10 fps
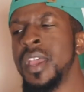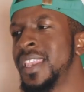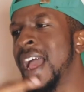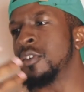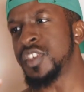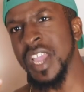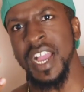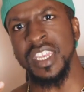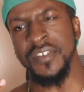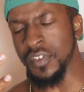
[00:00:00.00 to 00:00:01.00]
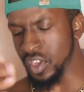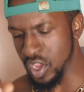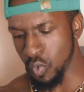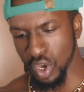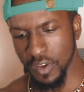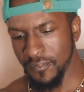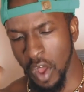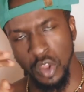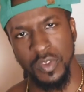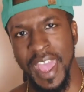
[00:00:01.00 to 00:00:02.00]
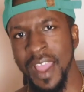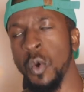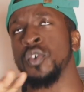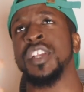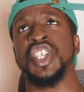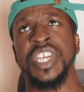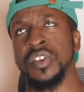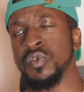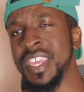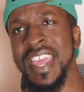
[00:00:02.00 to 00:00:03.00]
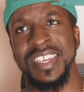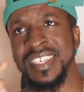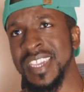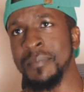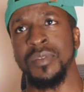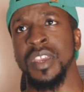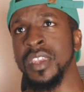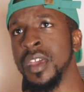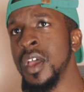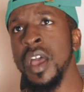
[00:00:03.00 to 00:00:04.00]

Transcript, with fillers: Now, scientifically, we're gonna follow that, or the generally accepted